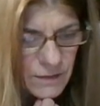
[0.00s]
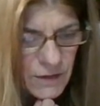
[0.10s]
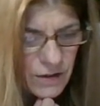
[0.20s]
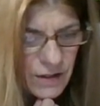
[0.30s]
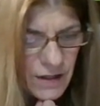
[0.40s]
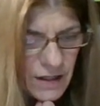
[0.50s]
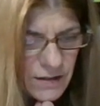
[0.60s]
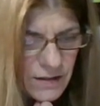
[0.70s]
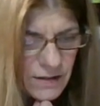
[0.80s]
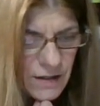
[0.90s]
Could
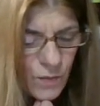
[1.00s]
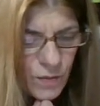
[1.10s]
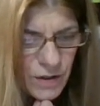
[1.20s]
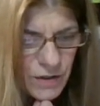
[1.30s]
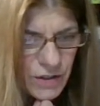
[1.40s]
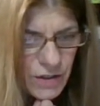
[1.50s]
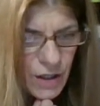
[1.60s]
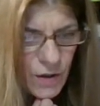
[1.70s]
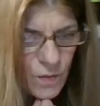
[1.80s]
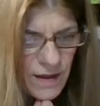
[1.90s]
these words
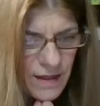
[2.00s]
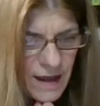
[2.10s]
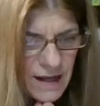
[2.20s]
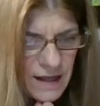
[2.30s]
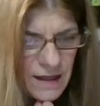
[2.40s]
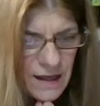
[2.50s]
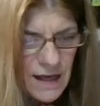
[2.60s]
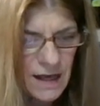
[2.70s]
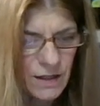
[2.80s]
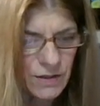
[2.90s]
go with
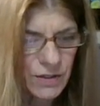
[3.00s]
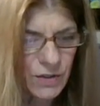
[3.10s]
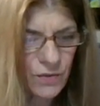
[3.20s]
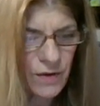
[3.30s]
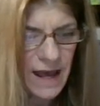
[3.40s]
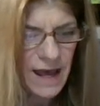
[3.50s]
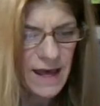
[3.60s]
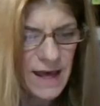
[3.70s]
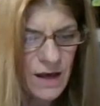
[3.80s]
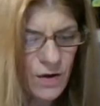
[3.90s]
anything else?
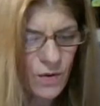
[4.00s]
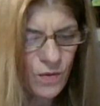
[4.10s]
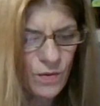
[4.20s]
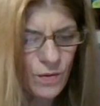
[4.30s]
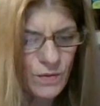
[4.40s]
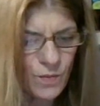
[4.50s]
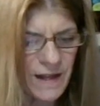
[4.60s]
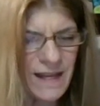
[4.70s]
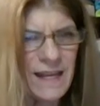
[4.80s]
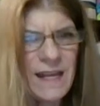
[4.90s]
Gray, cold,
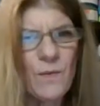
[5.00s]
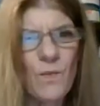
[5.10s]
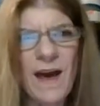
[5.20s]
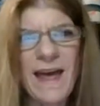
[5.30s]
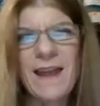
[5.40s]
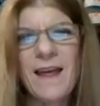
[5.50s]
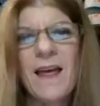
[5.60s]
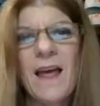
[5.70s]
windy, wet.